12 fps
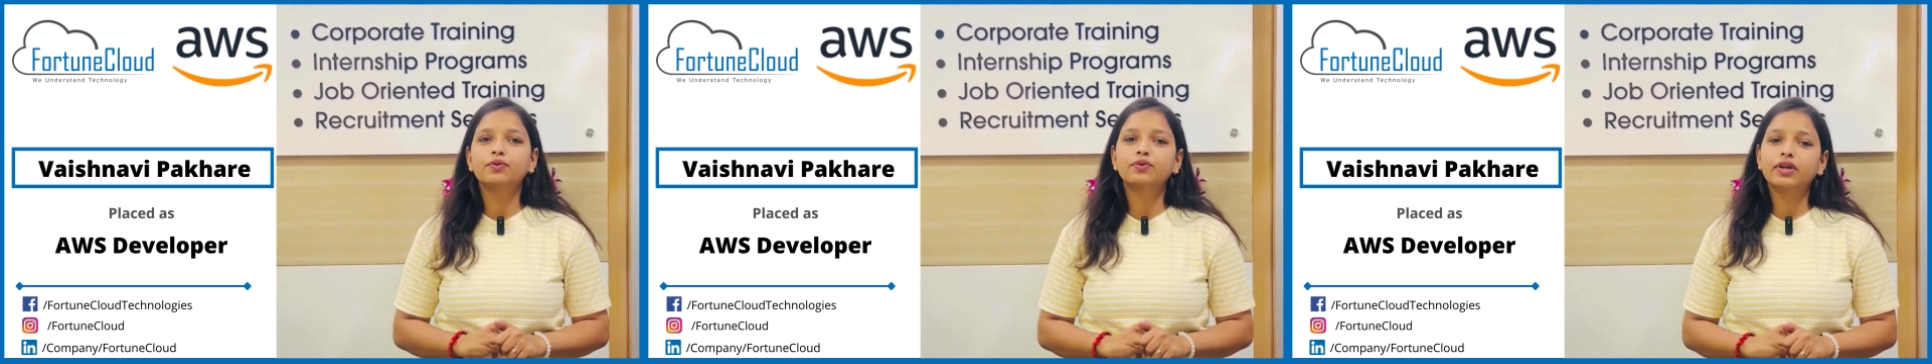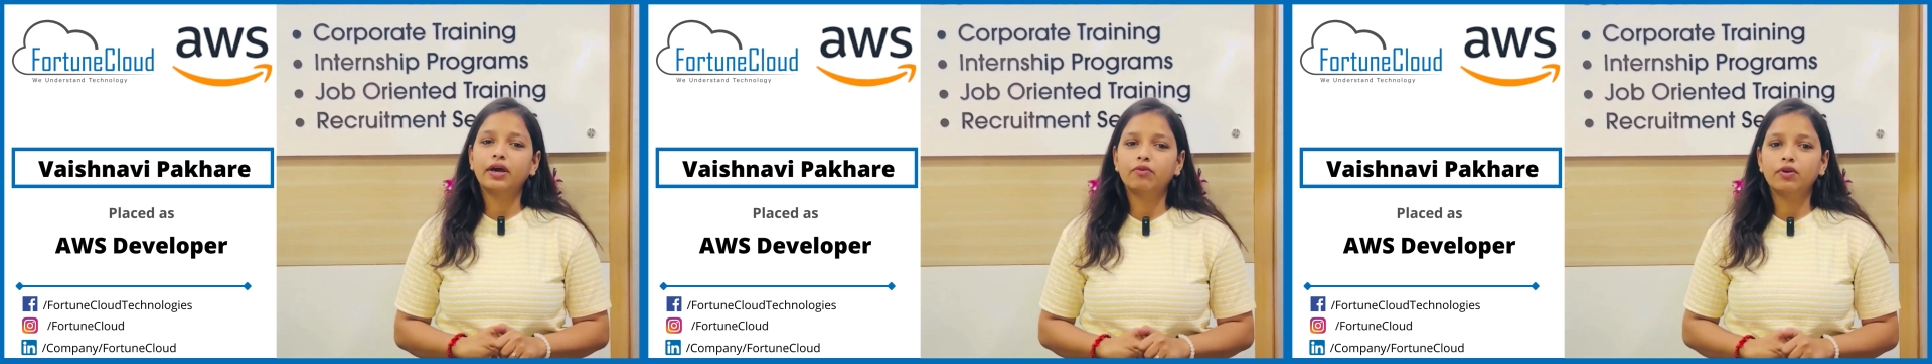to
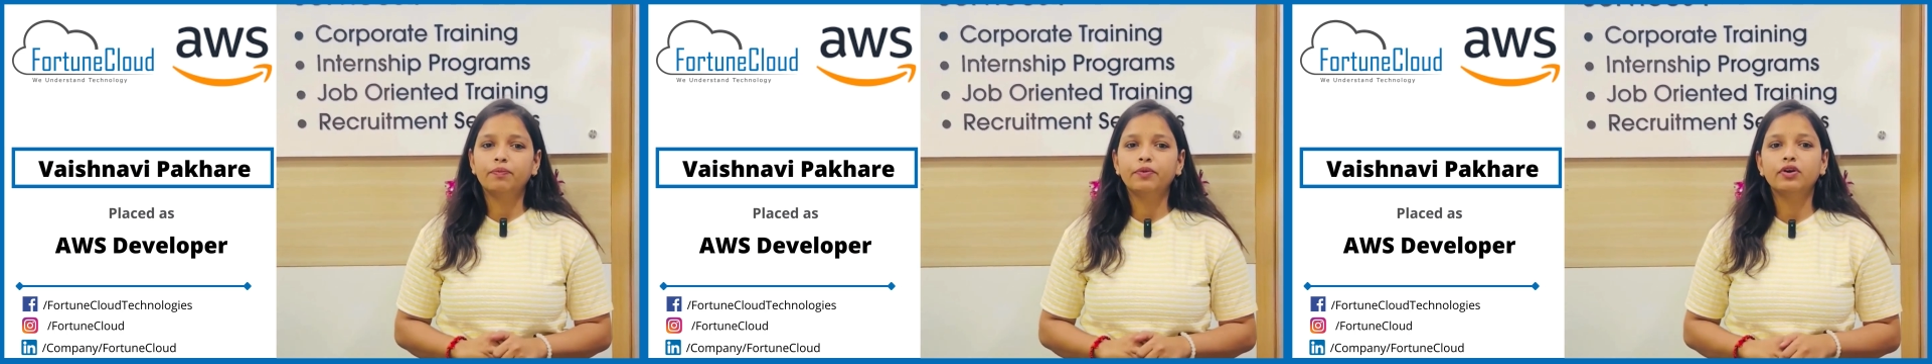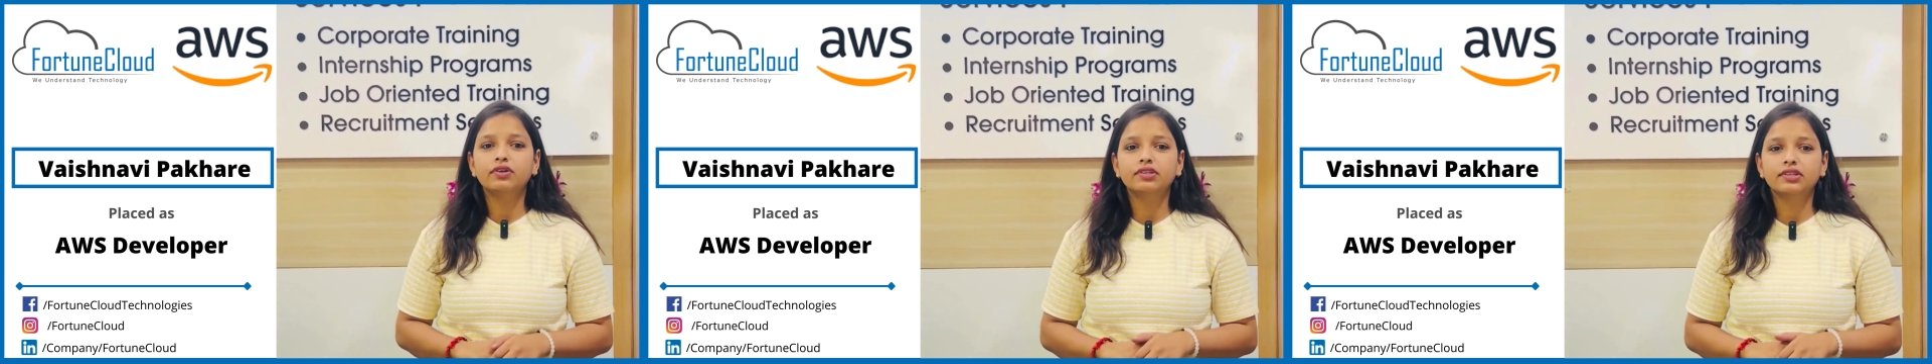develop
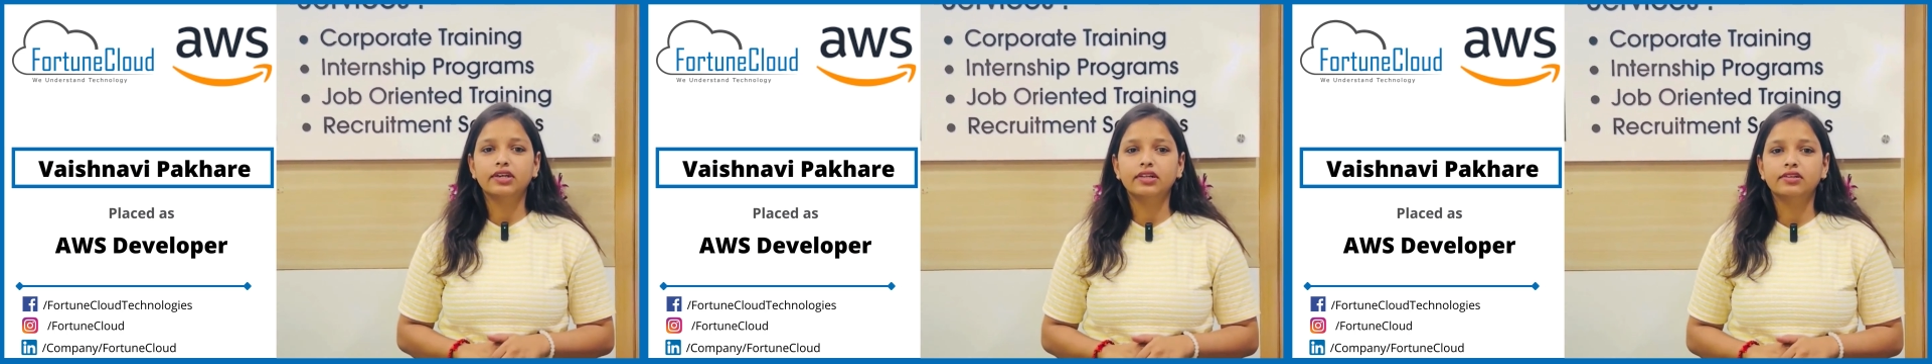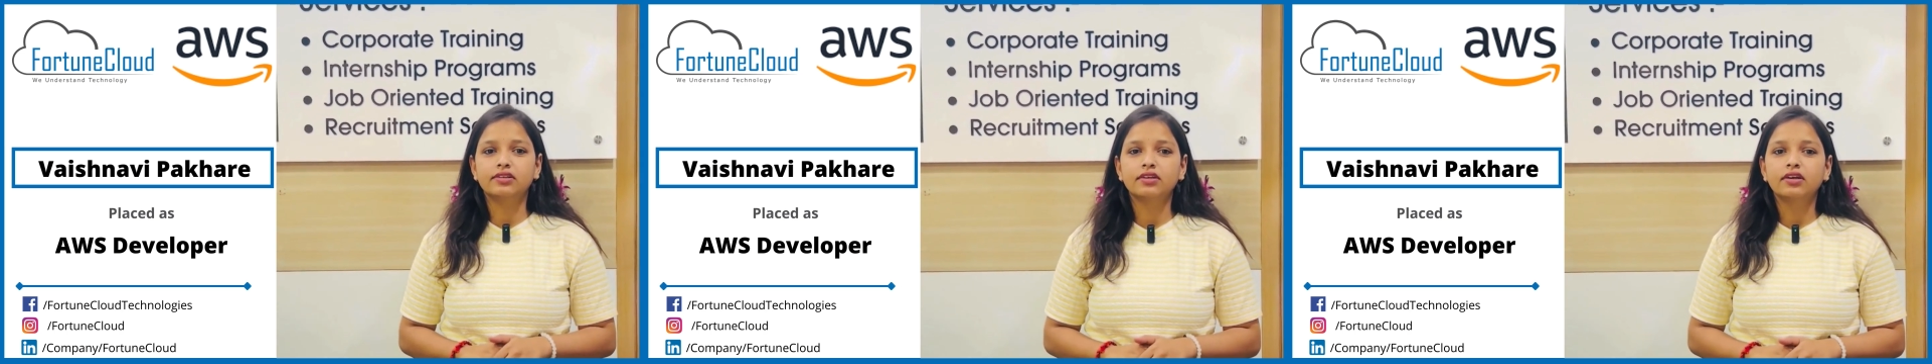your
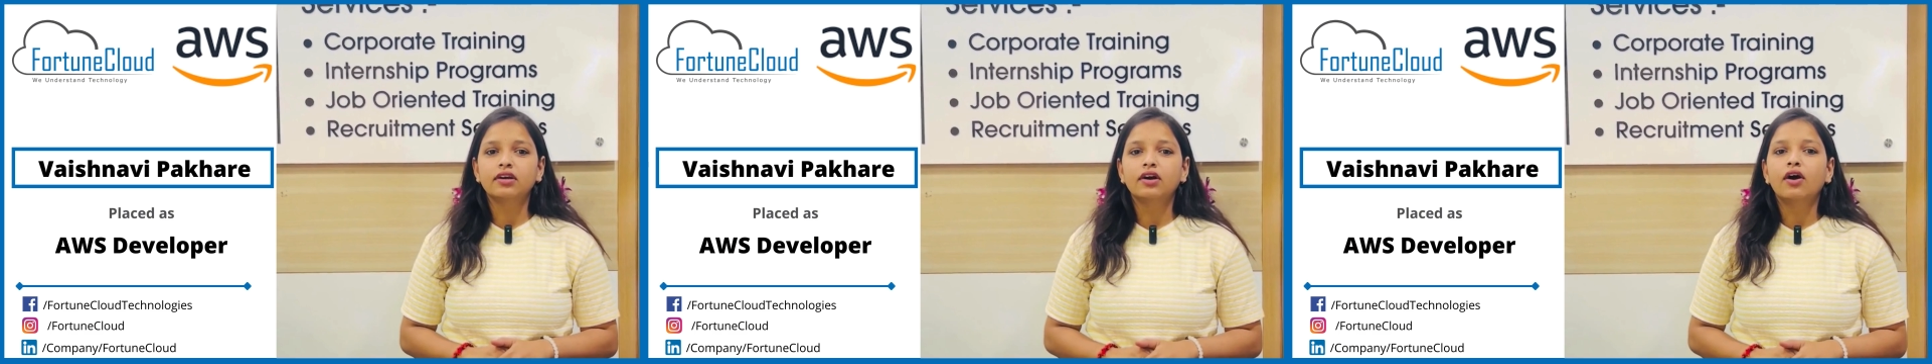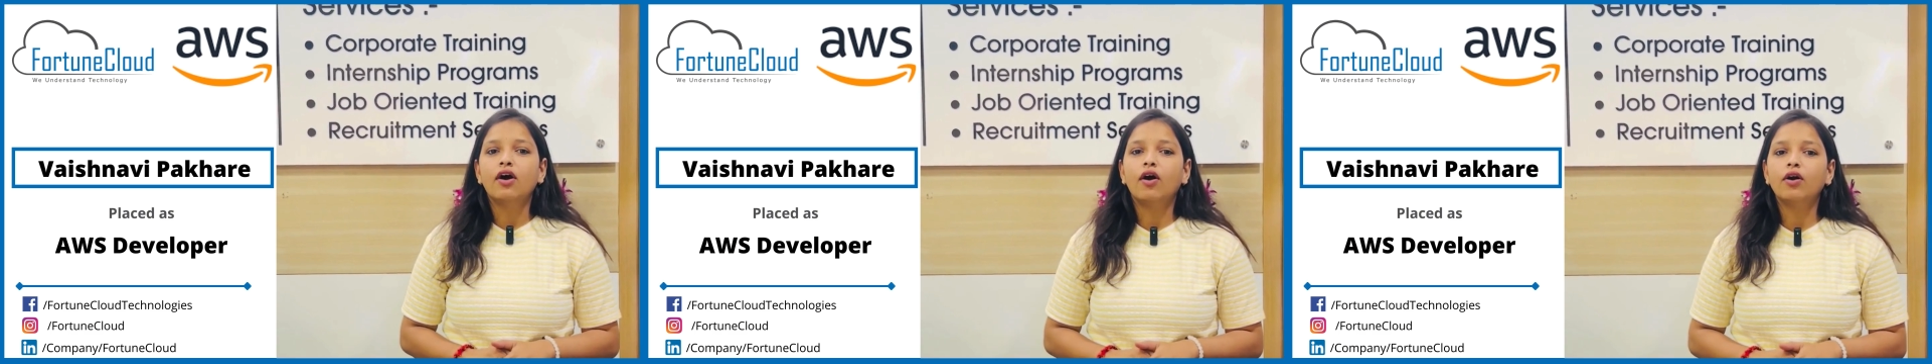skills.
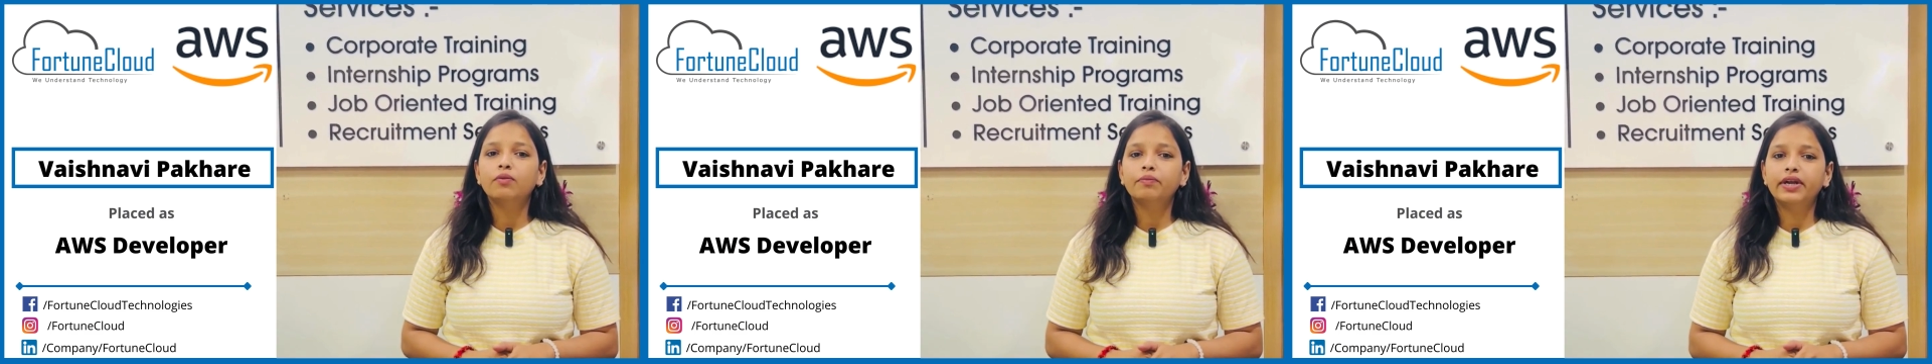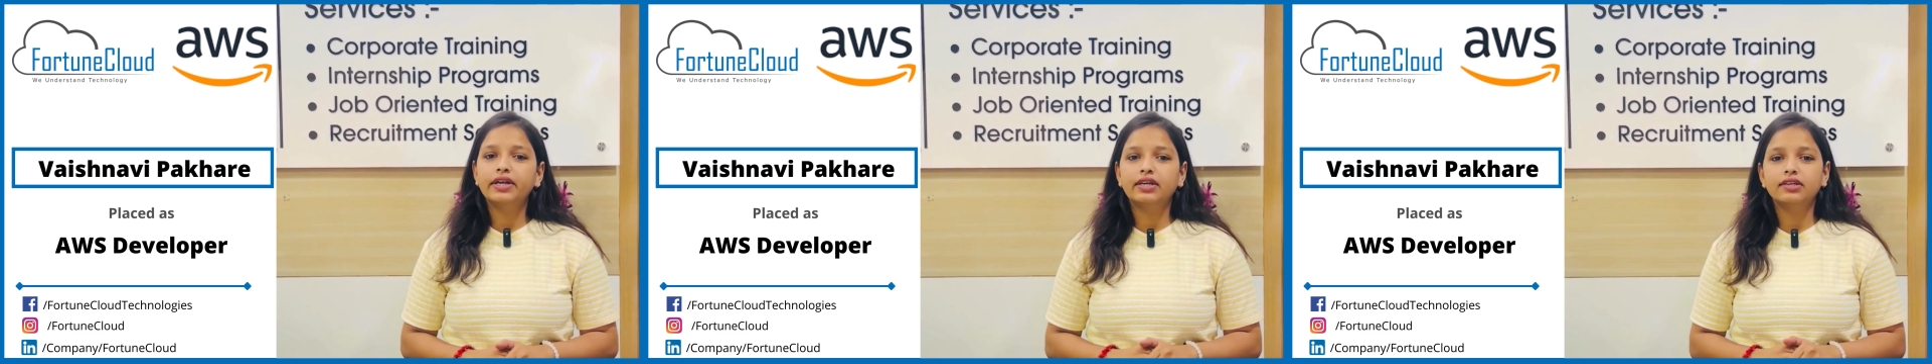All
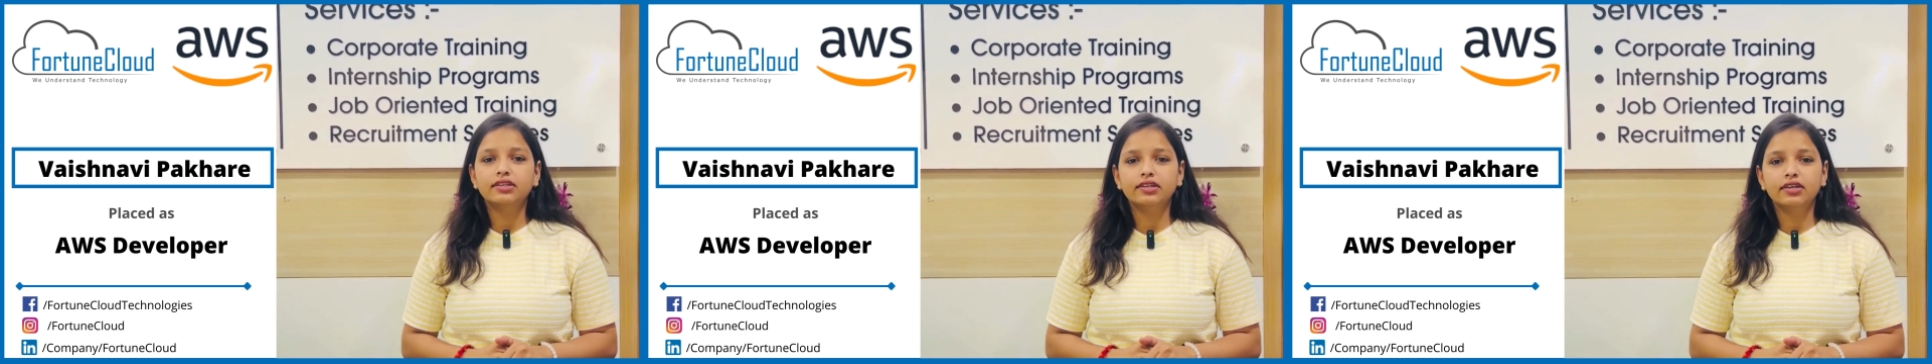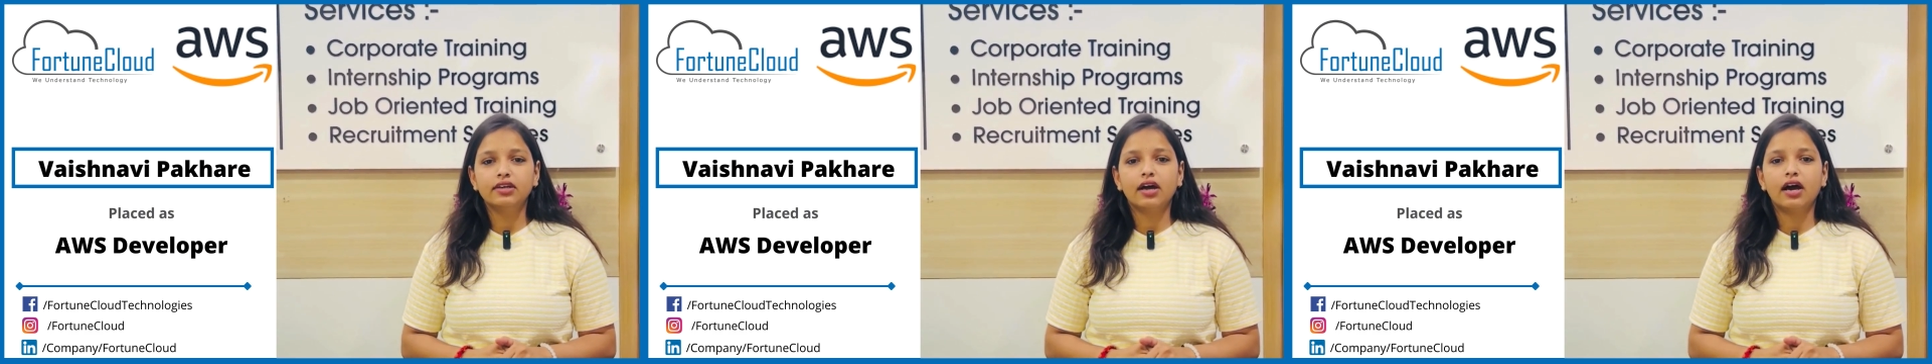mentors
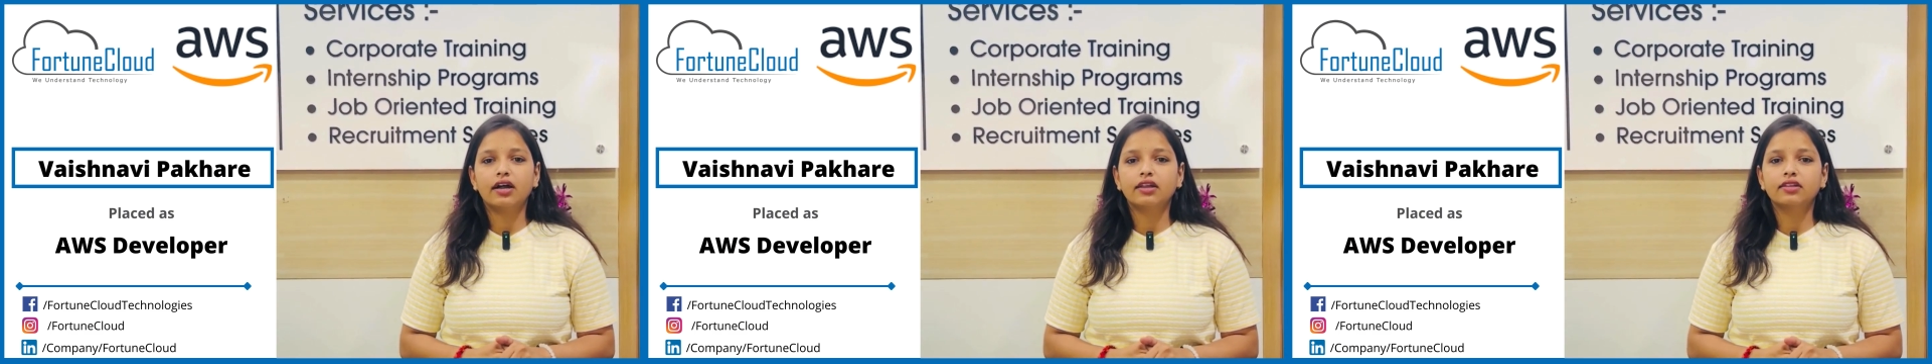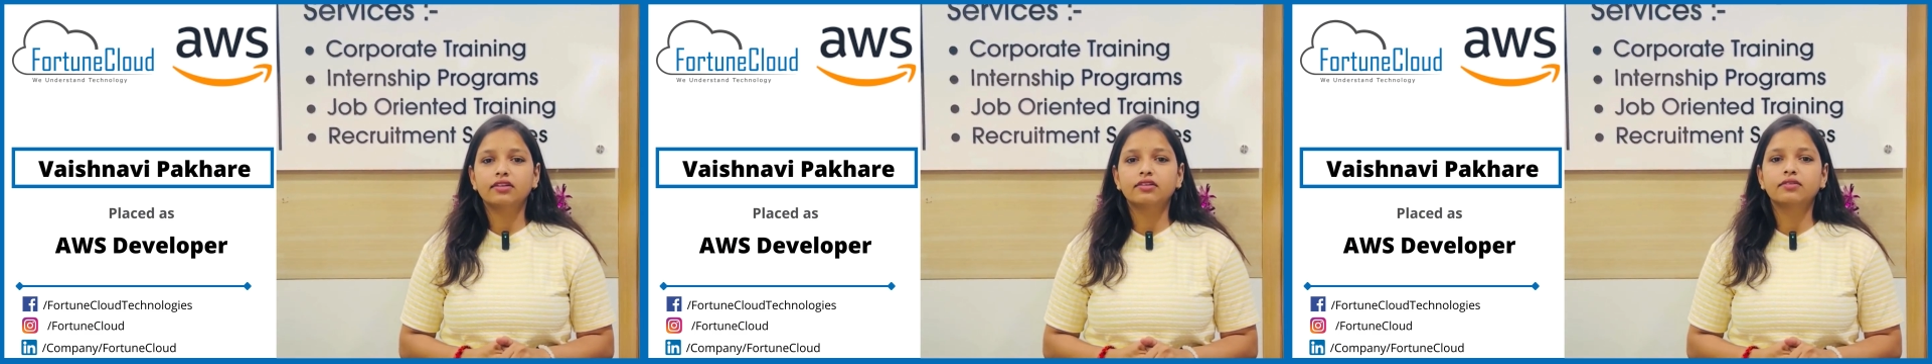here are